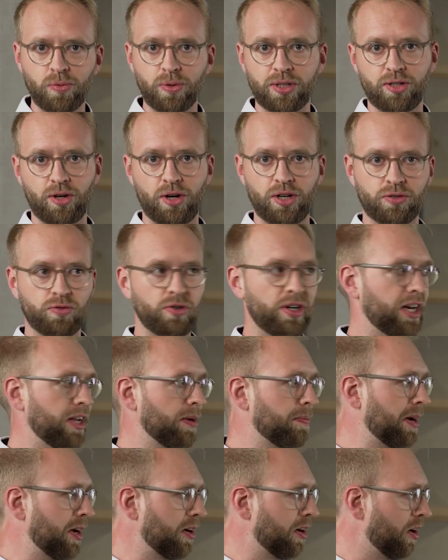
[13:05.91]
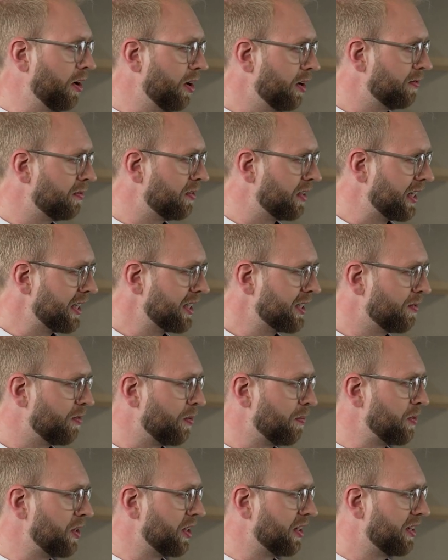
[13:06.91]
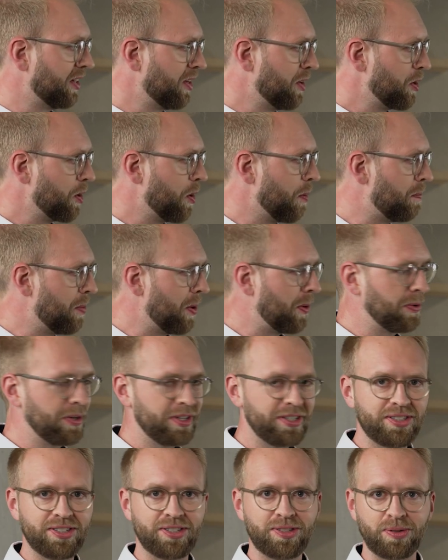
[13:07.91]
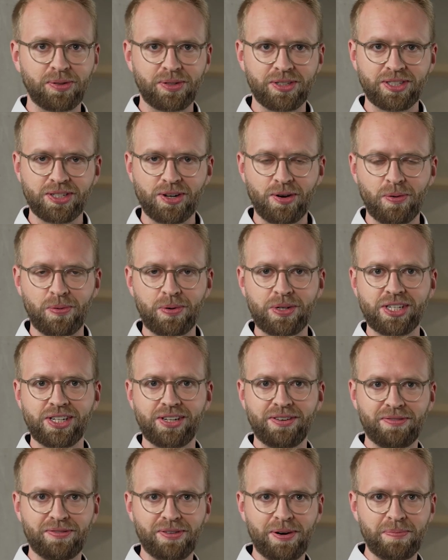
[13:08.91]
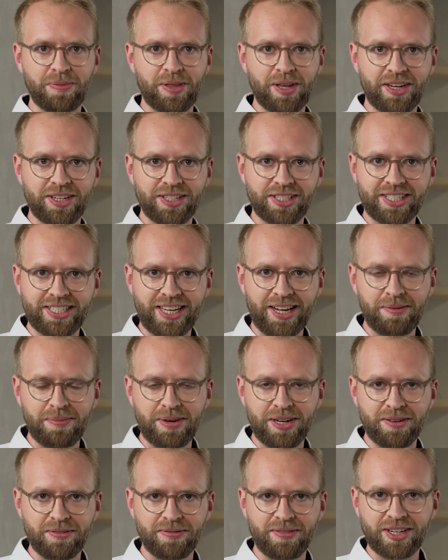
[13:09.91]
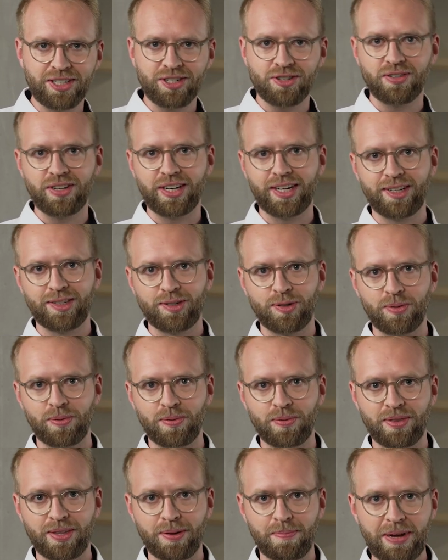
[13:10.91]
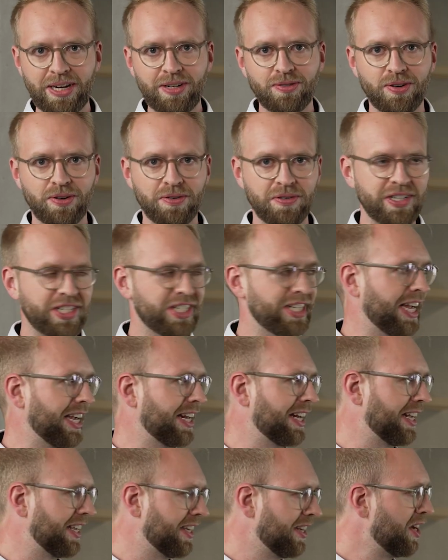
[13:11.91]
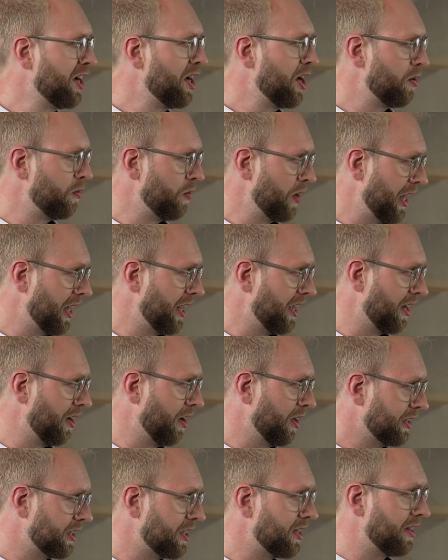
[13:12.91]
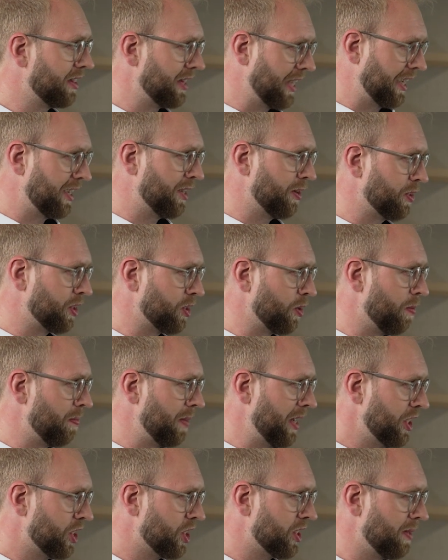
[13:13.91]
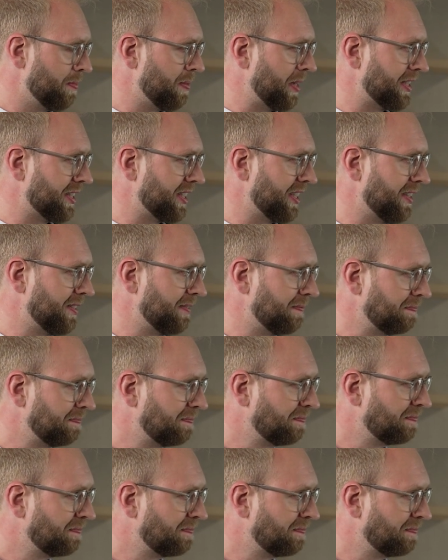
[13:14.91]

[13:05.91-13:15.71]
We talked really about a lot of things from the component to the solution, from the cell manufacturing to the battery recycling, really a lot. Thank you so much, Sebastian.